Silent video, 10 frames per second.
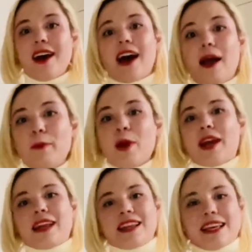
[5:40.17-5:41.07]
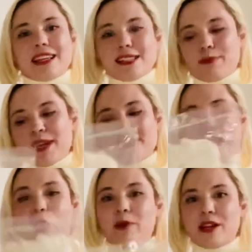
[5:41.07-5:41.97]
I'm wearing this because
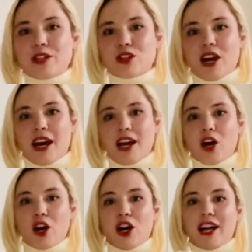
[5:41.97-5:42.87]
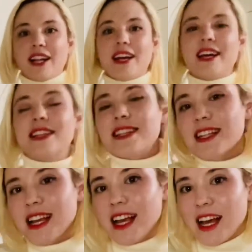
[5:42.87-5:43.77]
I wanted to try on
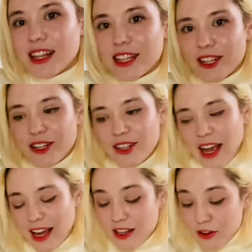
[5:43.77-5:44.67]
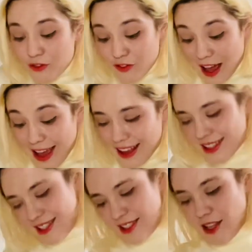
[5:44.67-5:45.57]
the little, I got a little
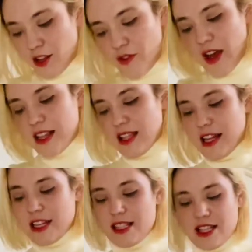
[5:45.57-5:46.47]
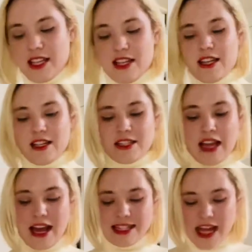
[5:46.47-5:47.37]
vest that does the
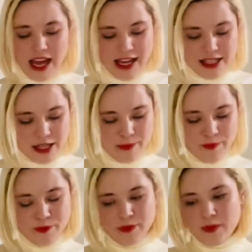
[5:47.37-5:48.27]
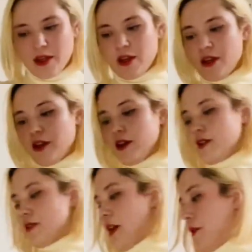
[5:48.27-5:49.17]
side ties.
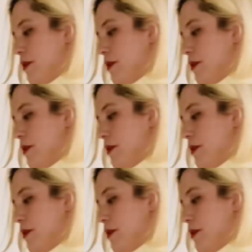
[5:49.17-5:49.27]
So,